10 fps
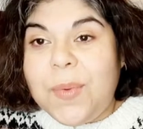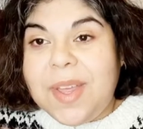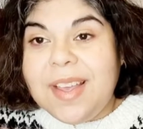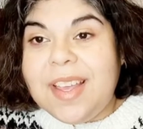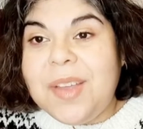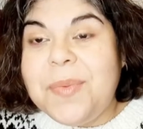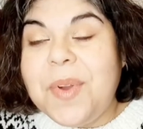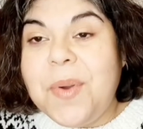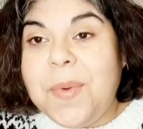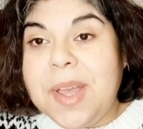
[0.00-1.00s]

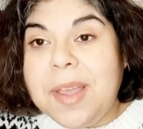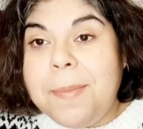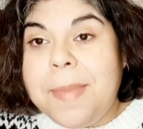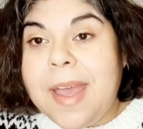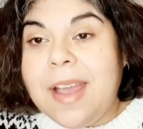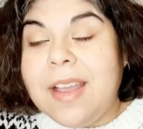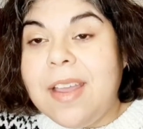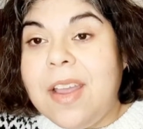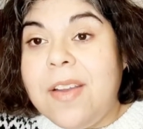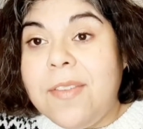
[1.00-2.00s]
Welcome back.
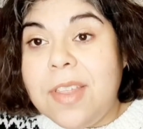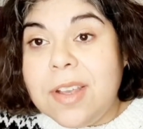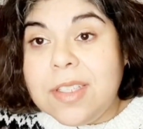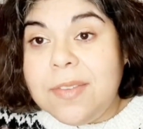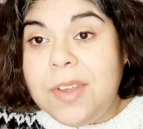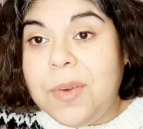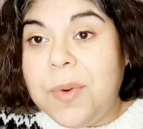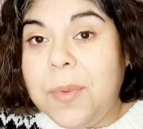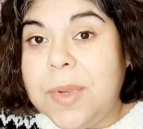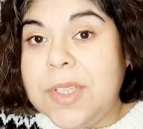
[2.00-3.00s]
For those of you who are